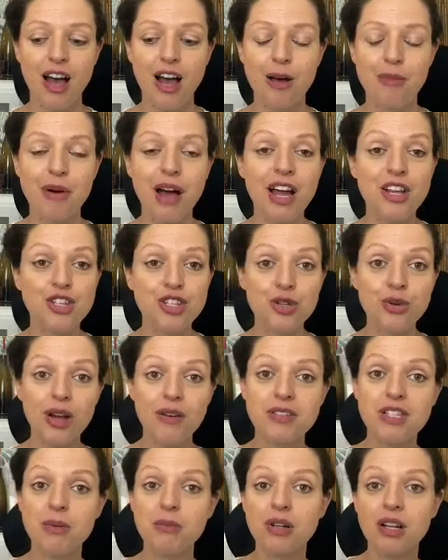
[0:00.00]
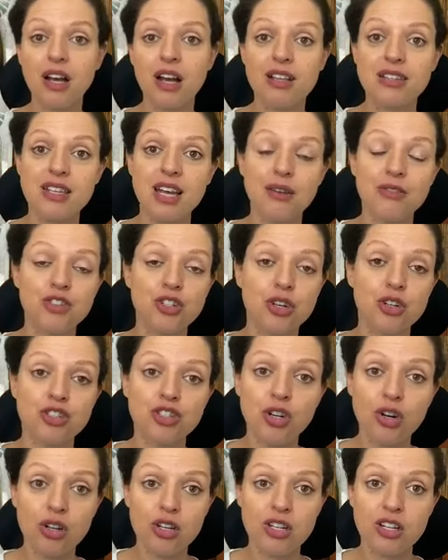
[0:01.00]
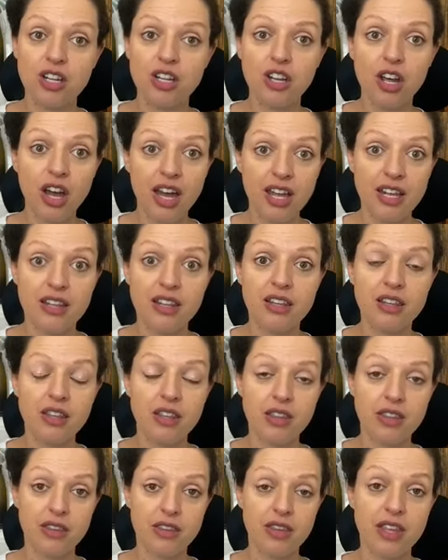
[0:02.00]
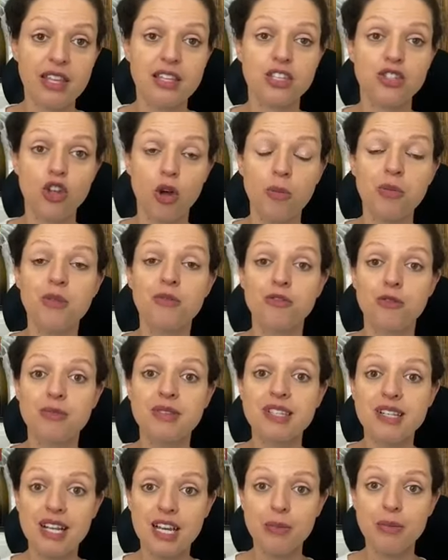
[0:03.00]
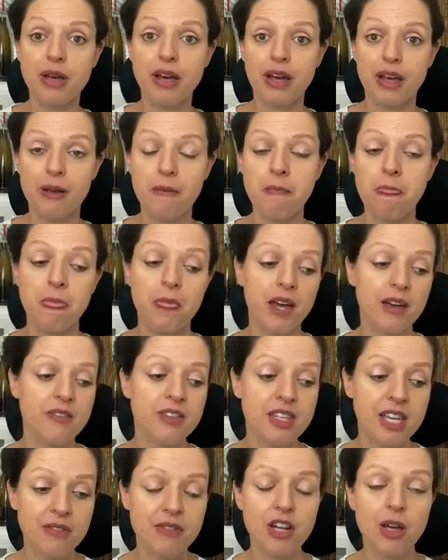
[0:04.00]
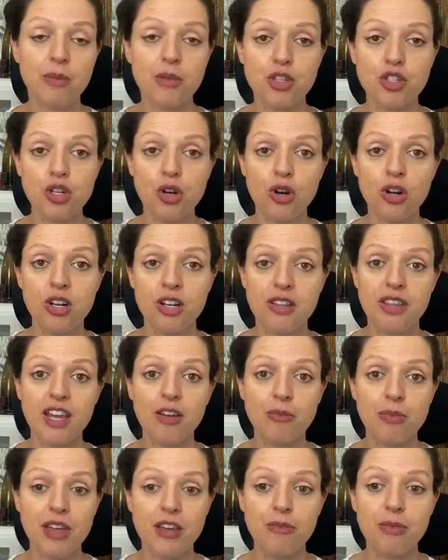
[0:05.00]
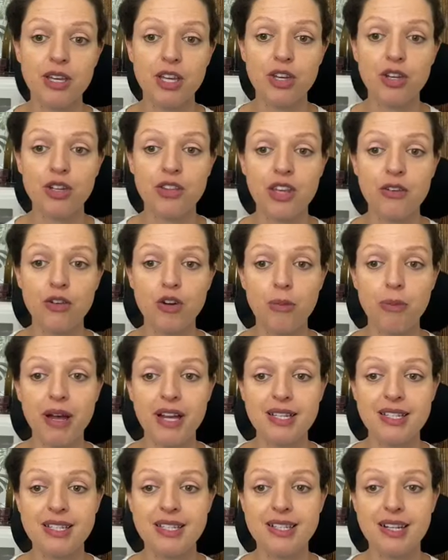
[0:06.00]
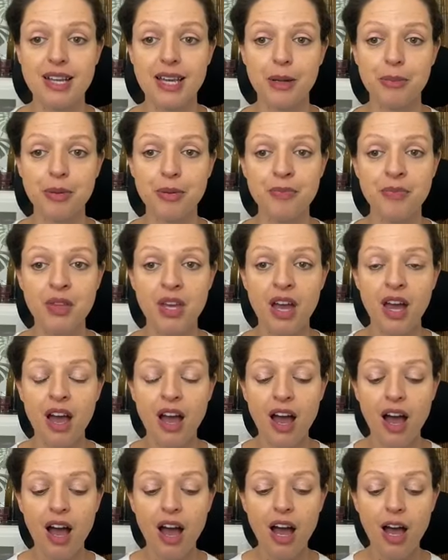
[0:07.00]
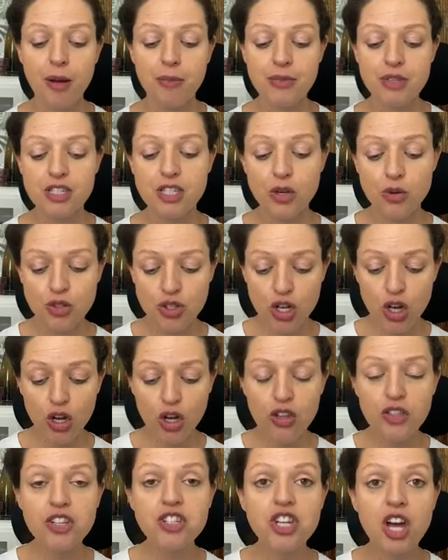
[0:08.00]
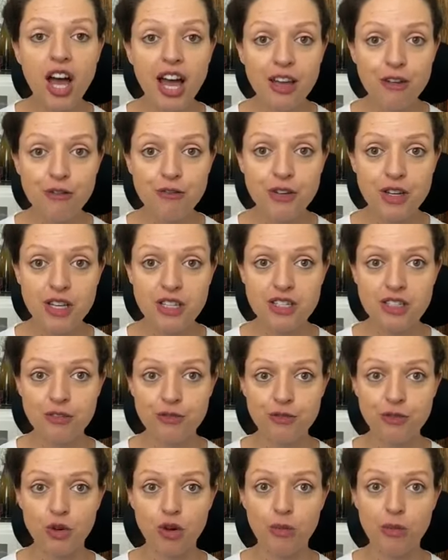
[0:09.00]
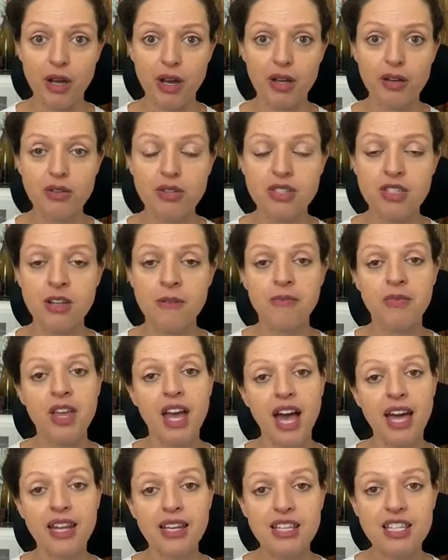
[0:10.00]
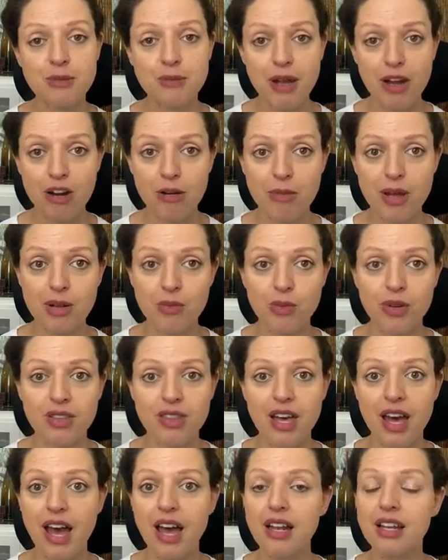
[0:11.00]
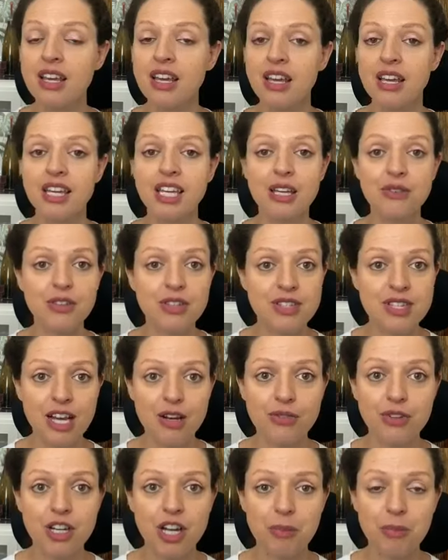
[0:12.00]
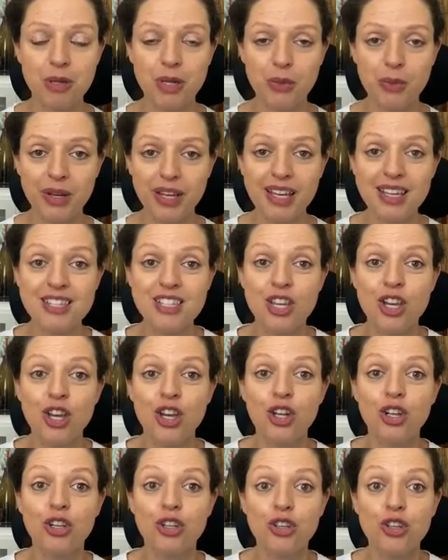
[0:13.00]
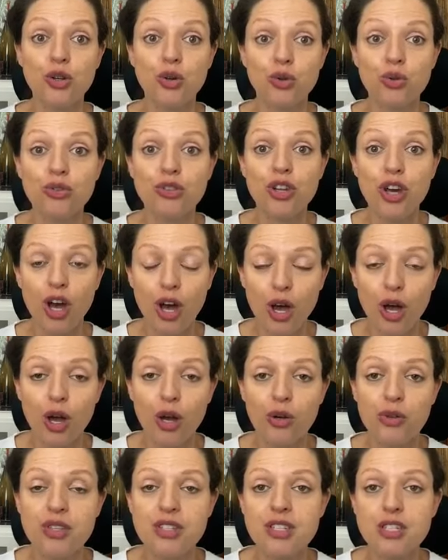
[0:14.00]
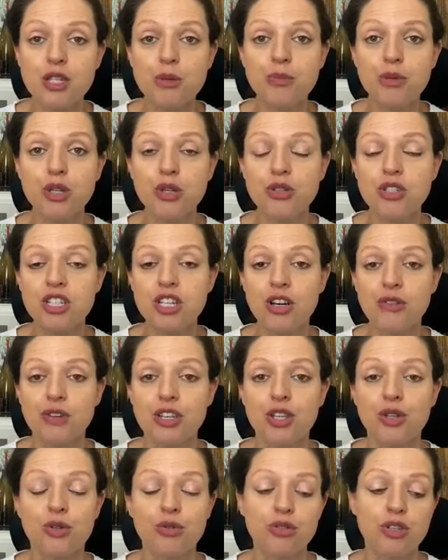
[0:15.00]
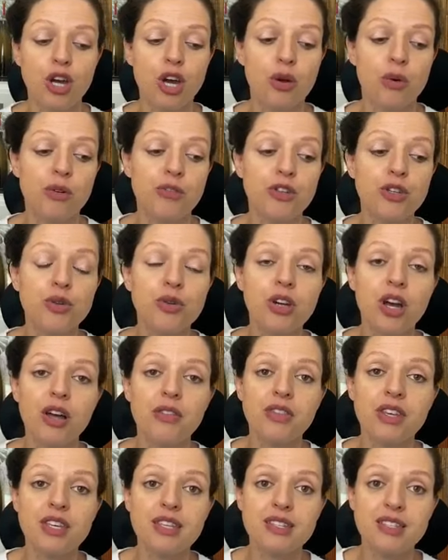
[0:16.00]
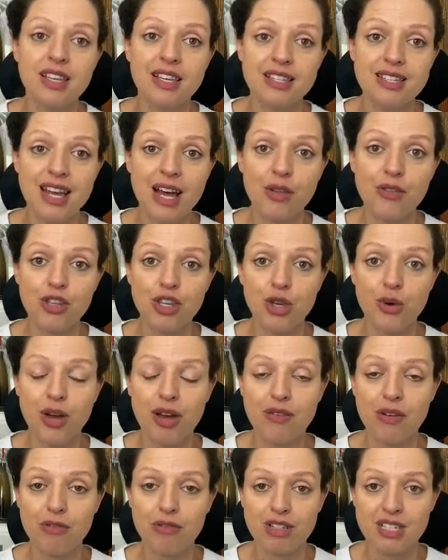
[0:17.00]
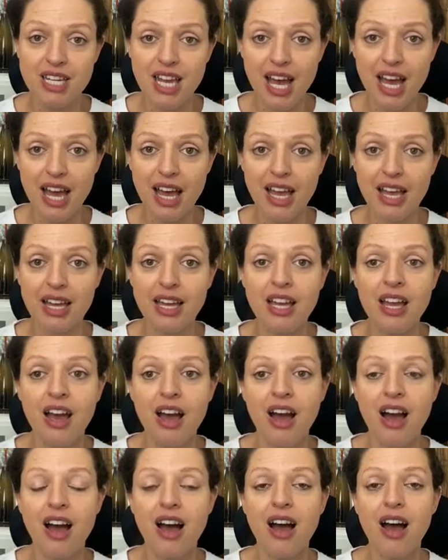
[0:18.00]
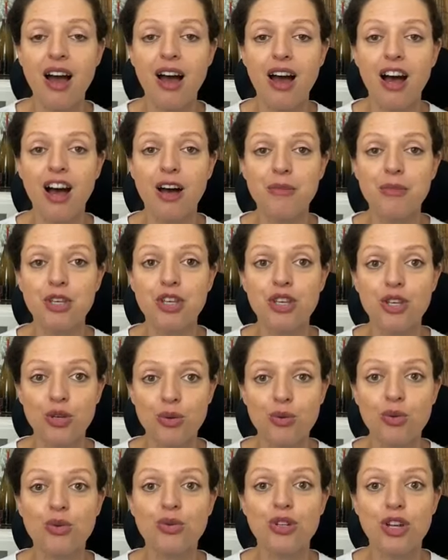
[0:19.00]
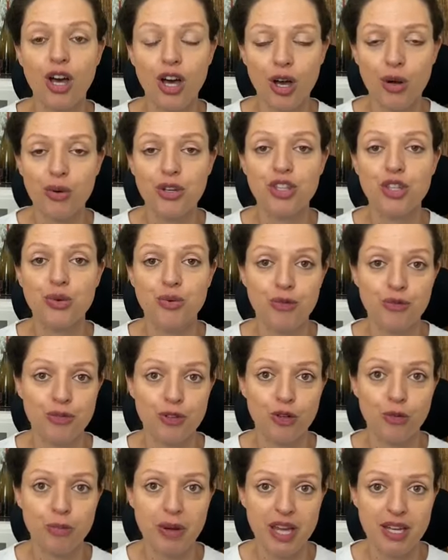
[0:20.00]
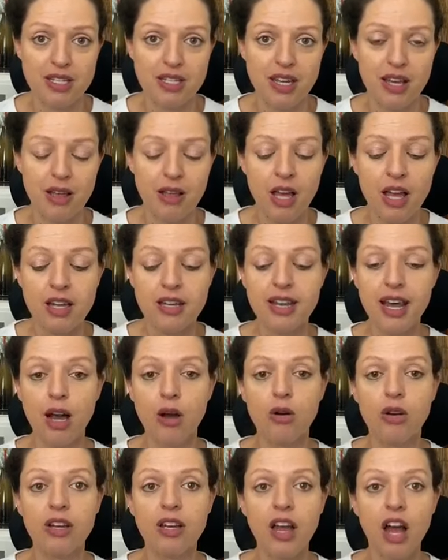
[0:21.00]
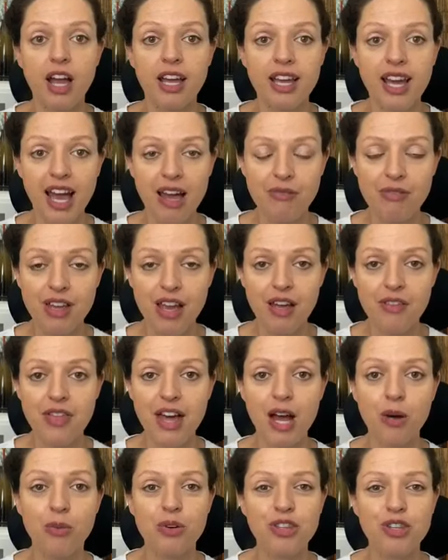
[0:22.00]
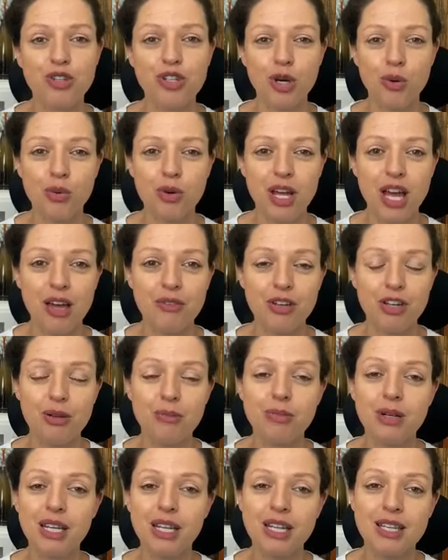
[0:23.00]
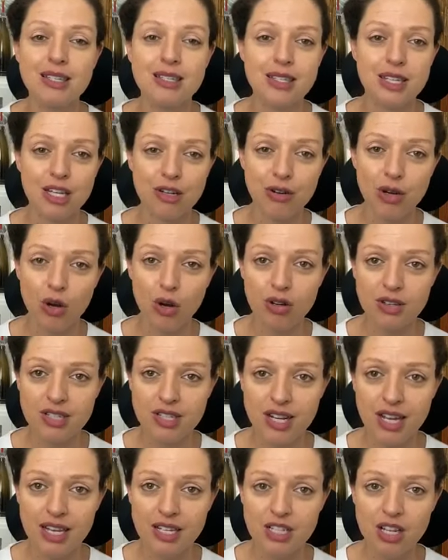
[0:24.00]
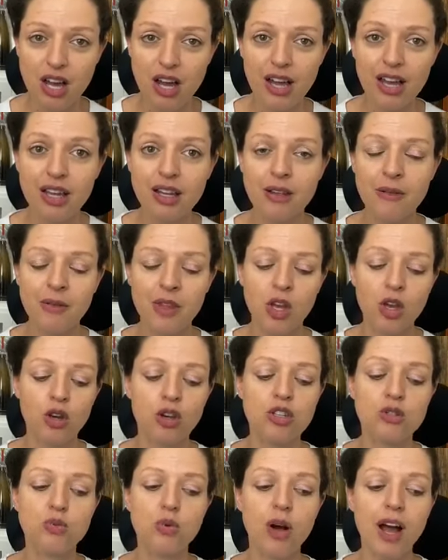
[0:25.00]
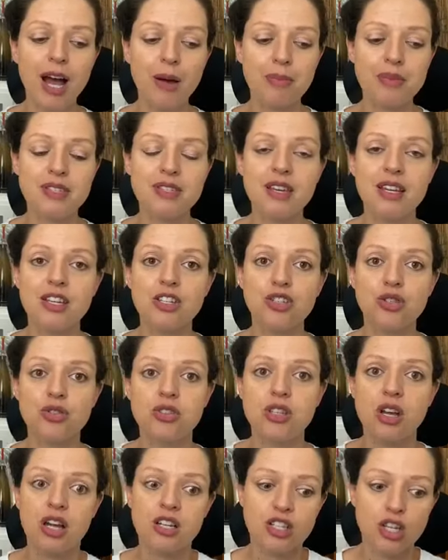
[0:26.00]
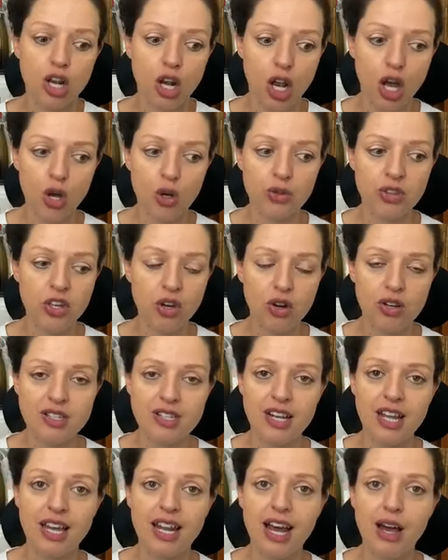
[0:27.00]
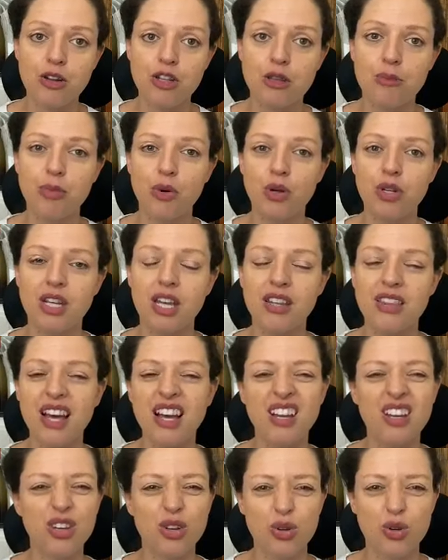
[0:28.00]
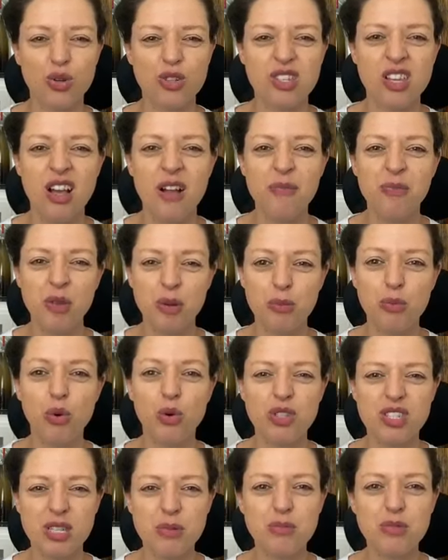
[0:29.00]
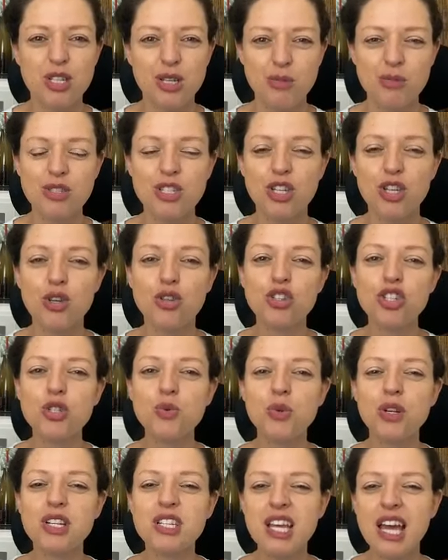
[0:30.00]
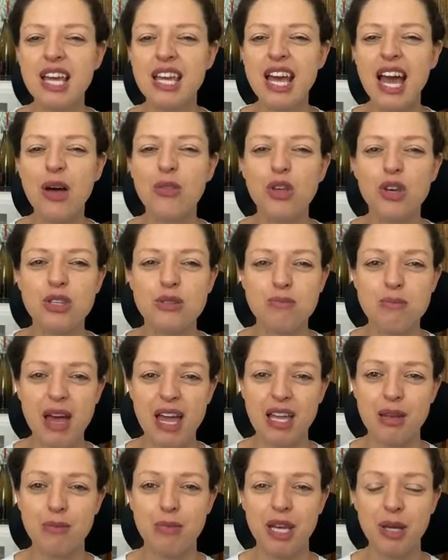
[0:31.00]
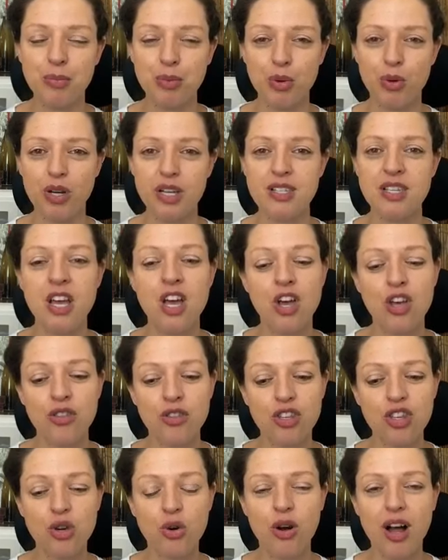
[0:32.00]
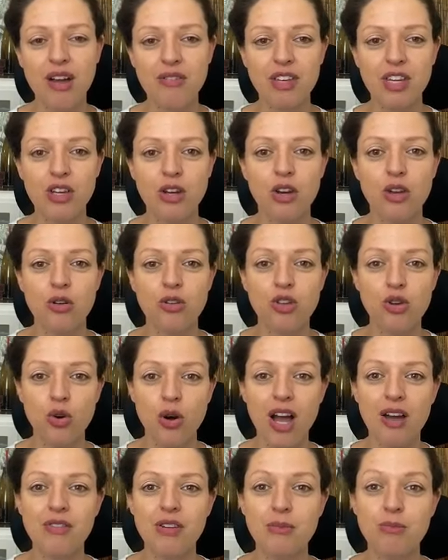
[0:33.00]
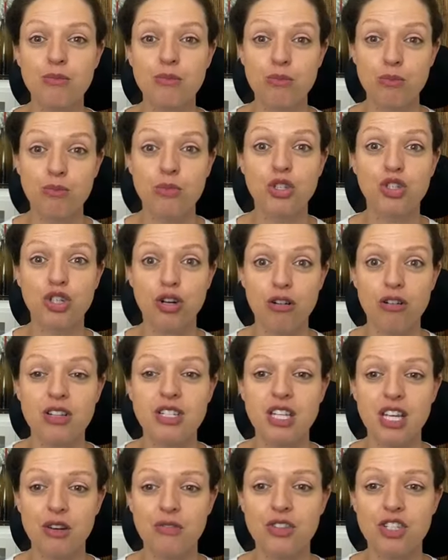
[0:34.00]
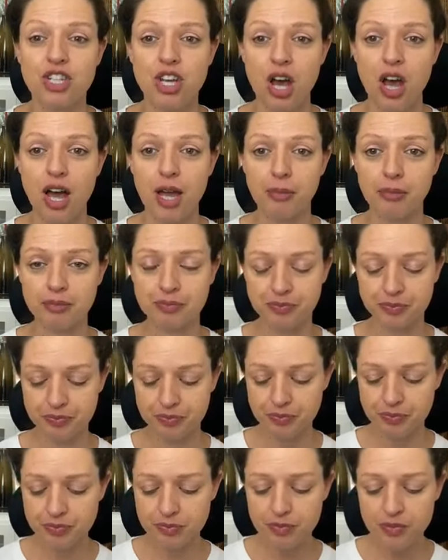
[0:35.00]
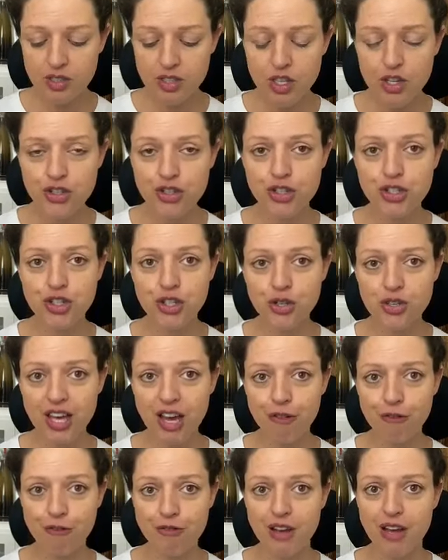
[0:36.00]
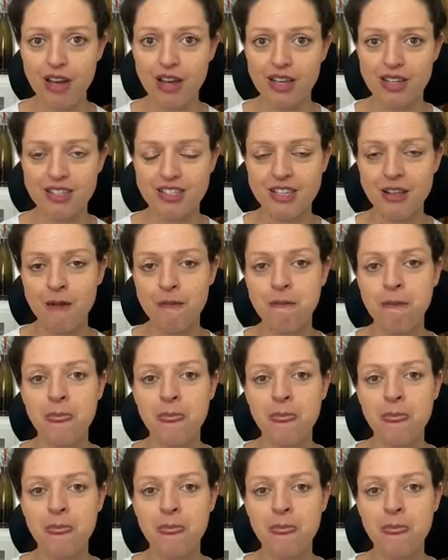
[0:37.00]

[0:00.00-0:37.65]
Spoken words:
I do have some clients that have chocolate at night and it stopped them from sleeping. They've given up the chocolate and they've been good, they've got back to sleep. So look at the diet first and foremost and experiment with that. Give yourself a couple of weeks. You'll know, this is the beauty of it, you'll know if you cut these things out that you have every day, you will know and you will feel better. Now, I caveat that with you don't want to have a completely zero oxalate diet, because what happens then is you start to load the oxalate out of the body and that can cause more symptoms. So you just want to take out those main big boys that you're having majority of the time. So do that first.